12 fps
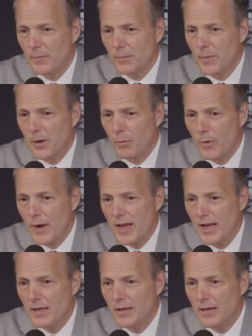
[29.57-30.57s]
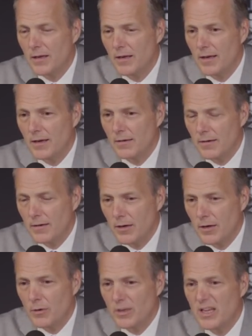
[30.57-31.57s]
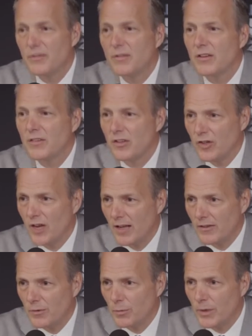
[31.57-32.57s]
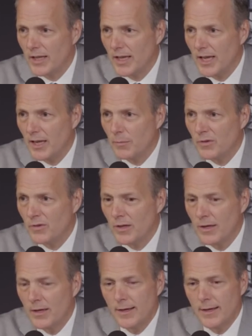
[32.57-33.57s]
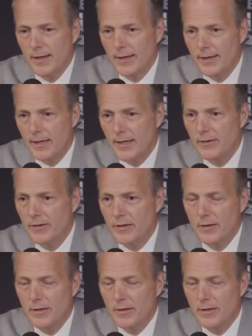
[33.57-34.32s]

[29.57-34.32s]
a way that gives us a chance to win games. And